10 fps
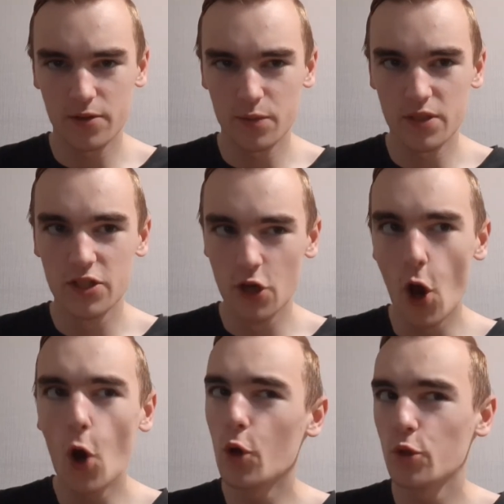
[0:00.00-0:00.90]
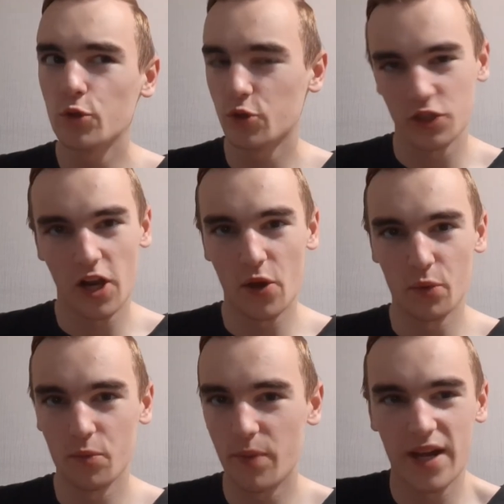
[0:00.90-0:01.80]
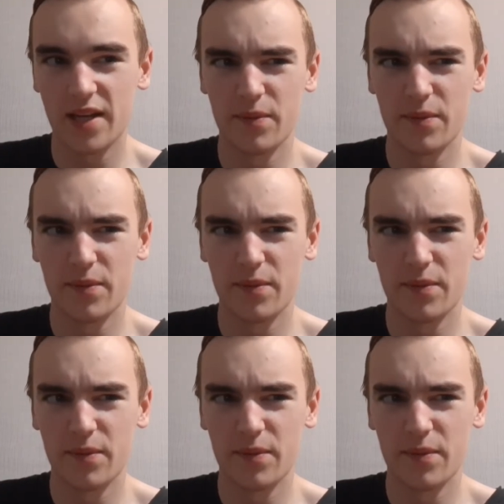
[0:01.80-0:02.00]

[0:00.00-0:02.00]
so it's not slow by any